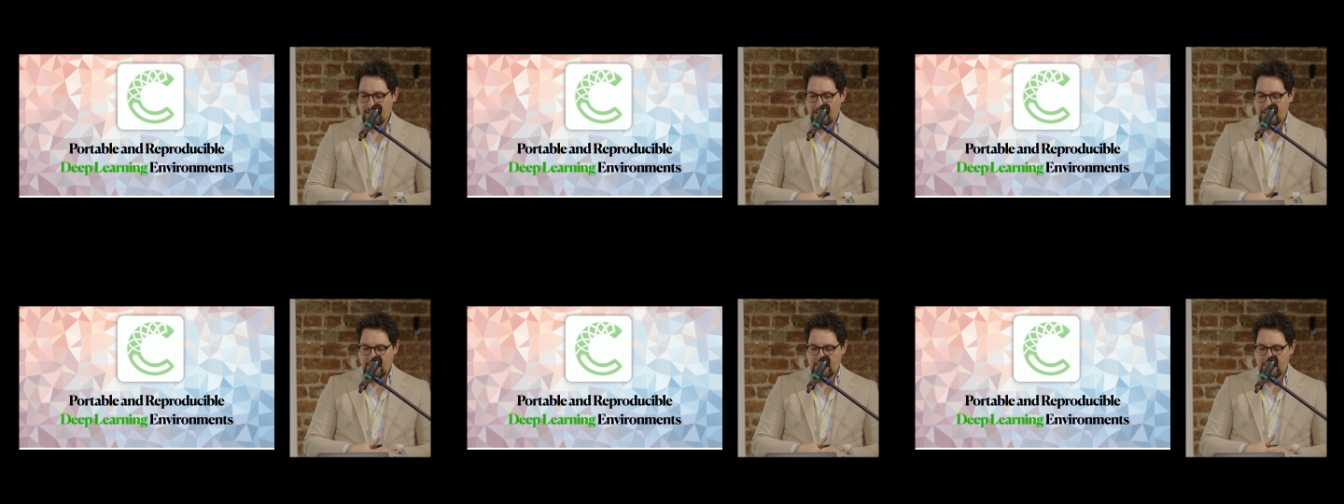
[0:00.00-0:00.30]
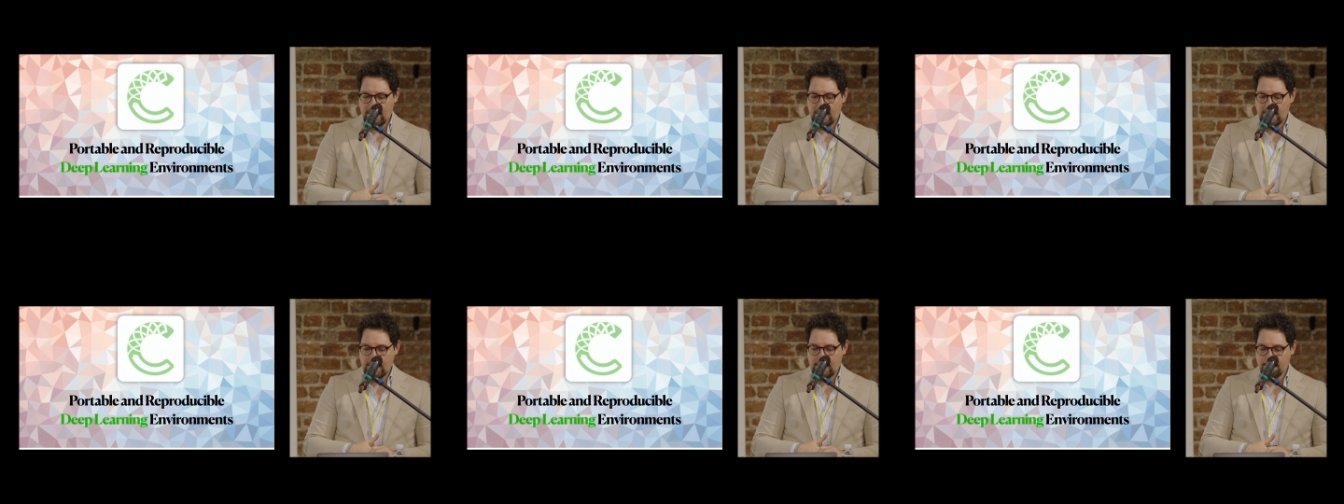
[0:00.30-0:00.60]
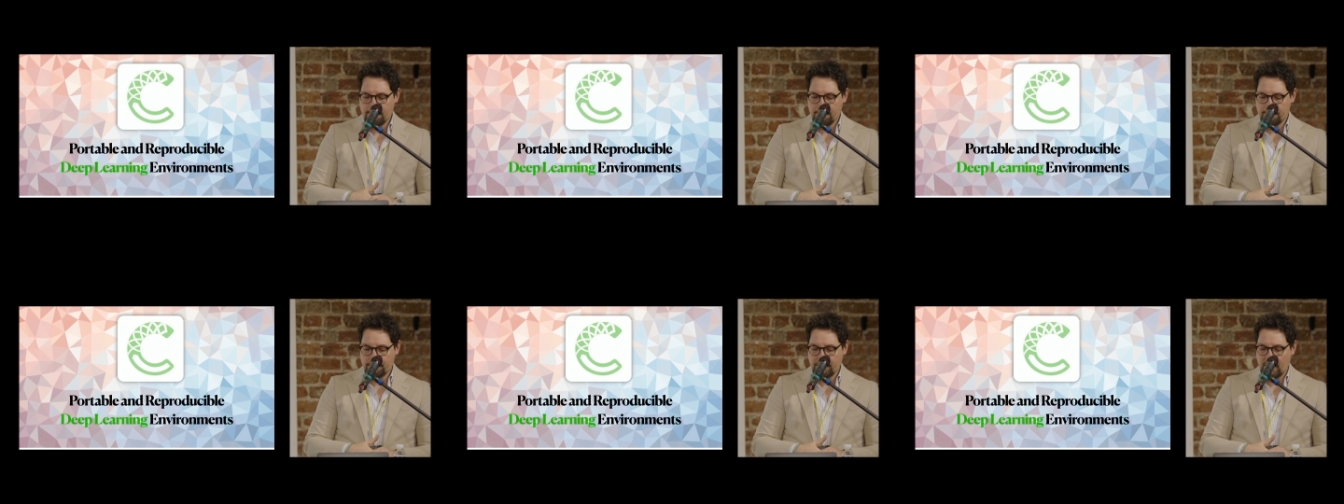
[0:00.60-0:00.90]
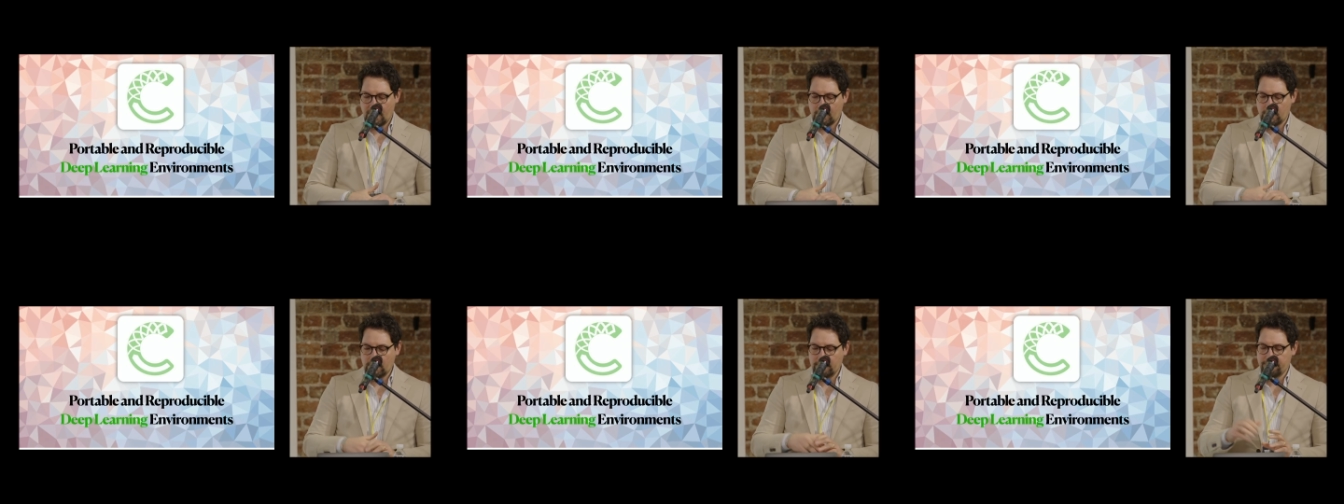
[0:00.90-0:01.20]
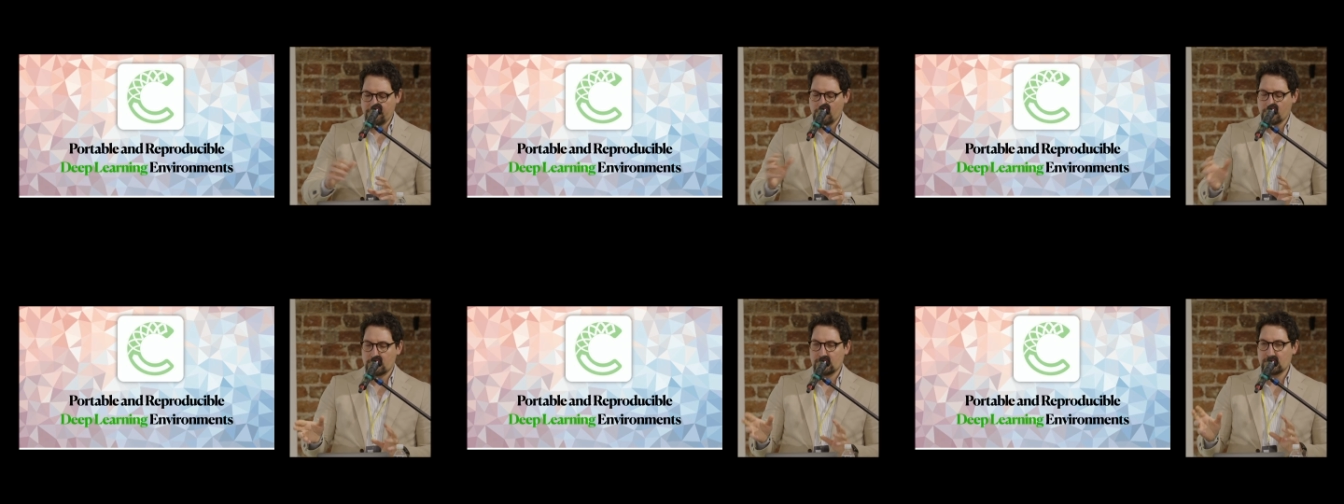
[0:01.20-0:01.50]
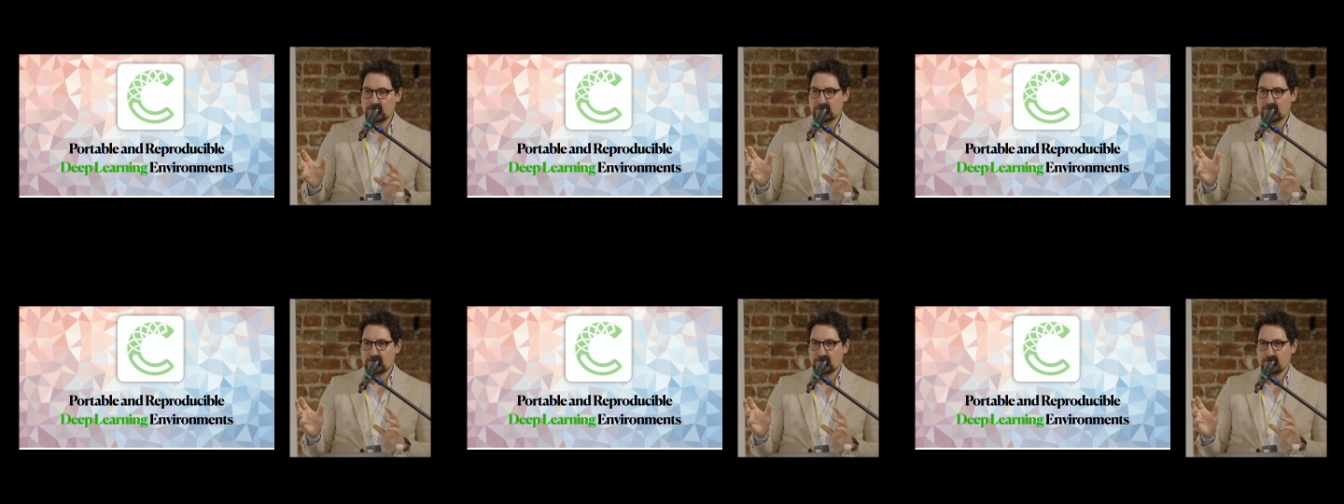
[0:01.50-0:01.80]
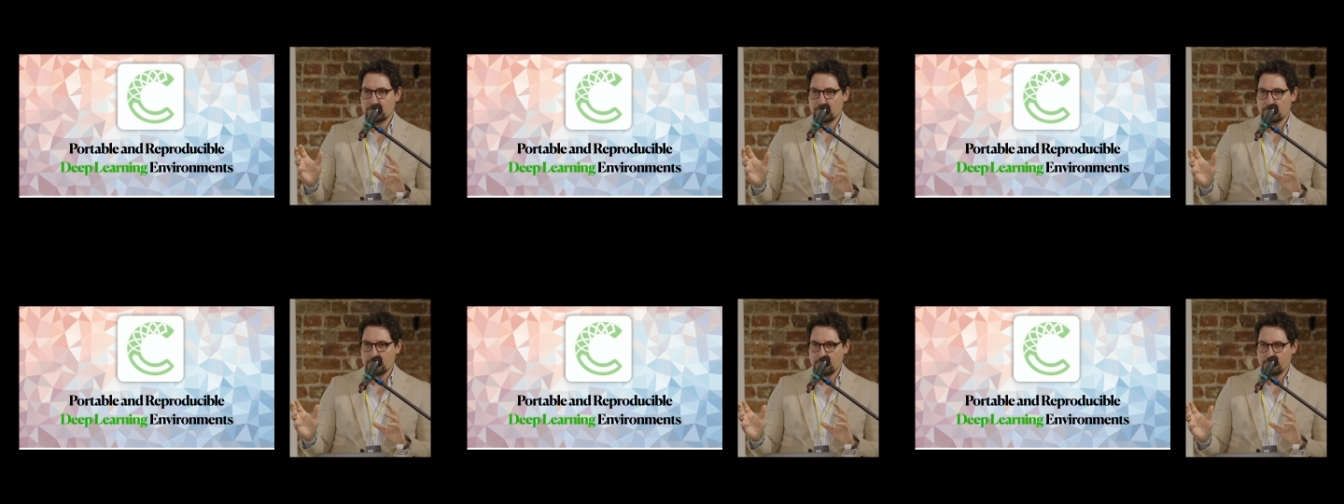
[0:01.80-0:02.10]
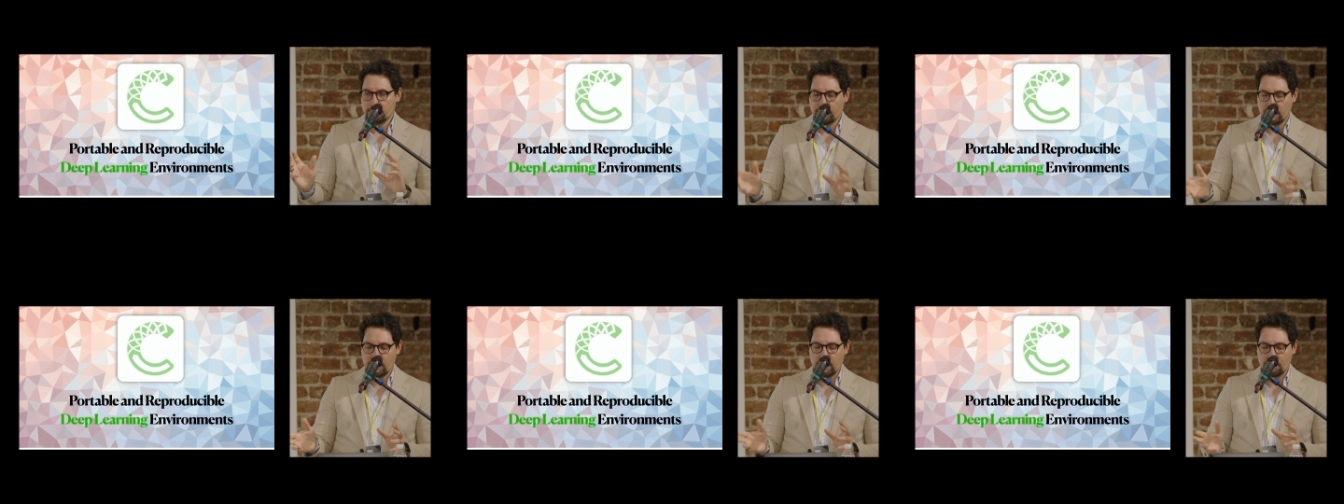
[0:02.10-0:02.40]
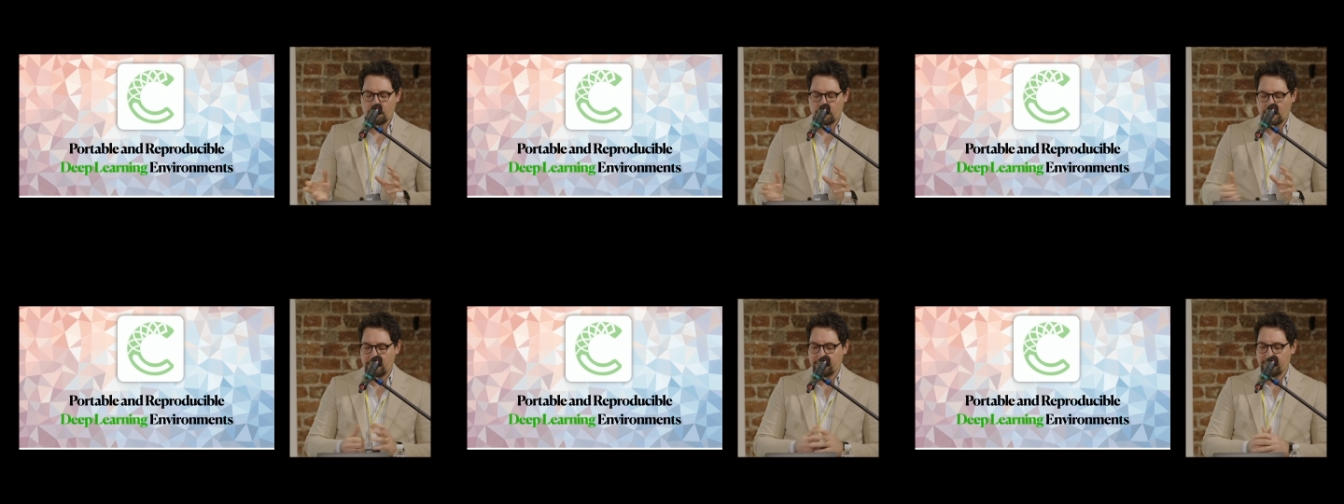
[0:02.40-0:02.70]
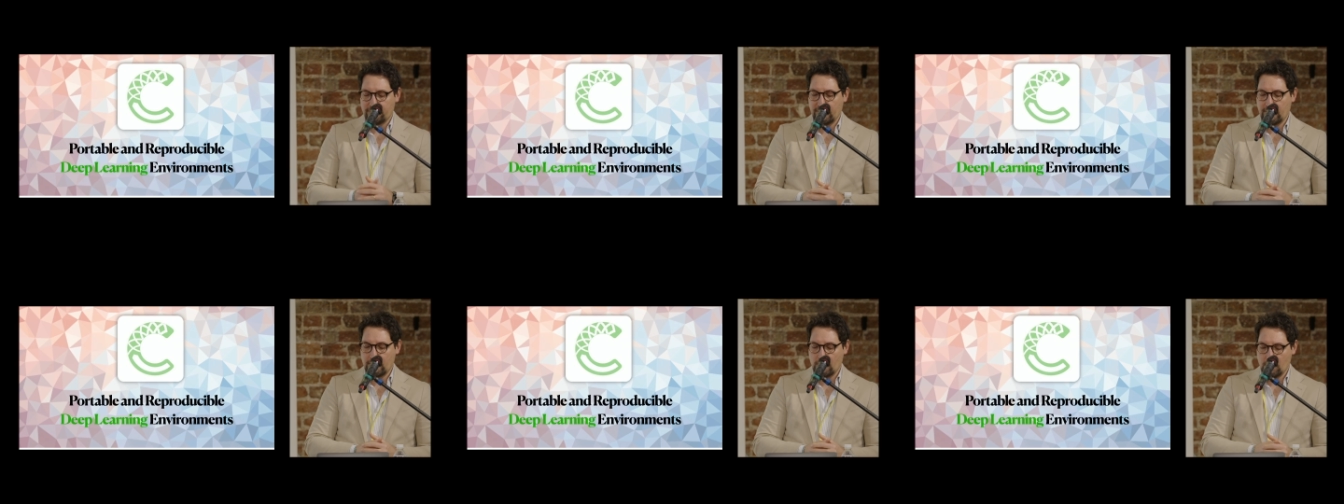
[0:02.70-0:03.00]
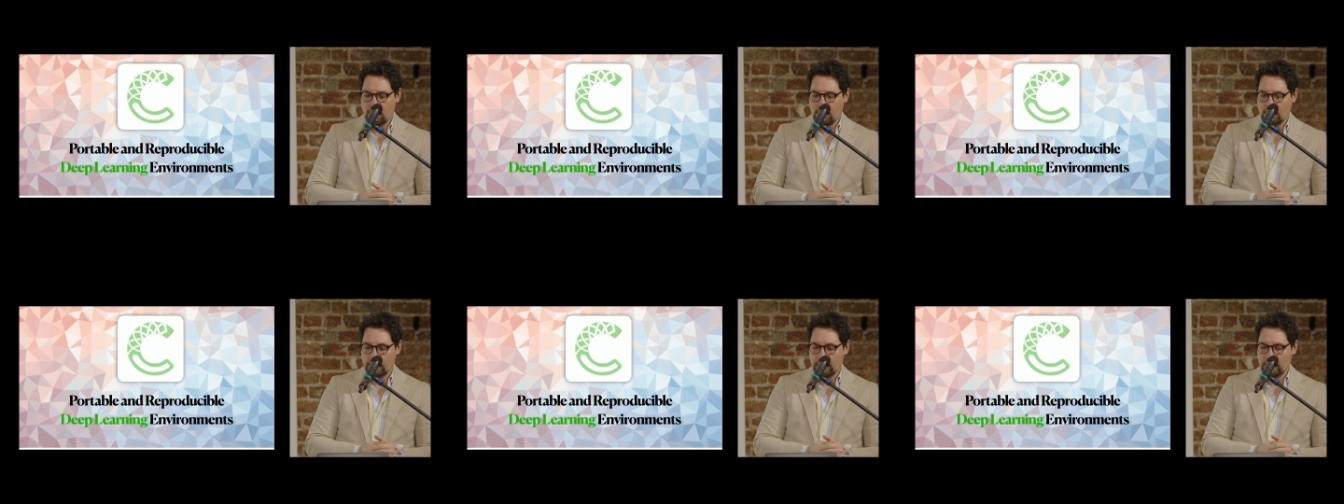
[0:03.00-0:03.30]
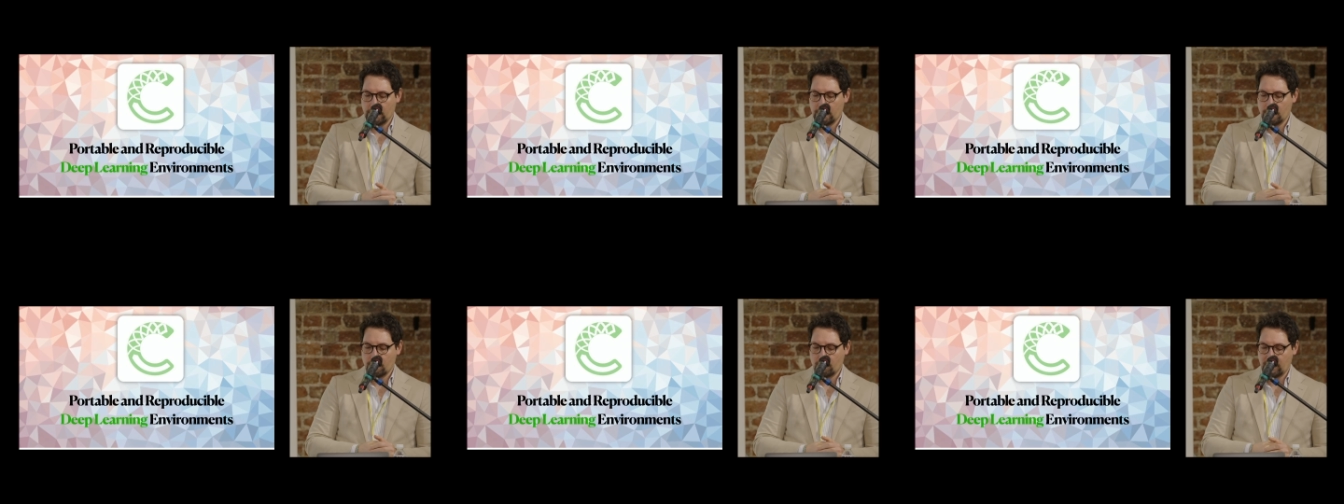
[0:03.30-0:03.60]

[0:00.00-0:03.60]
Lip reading: I'm going to focus very briefly on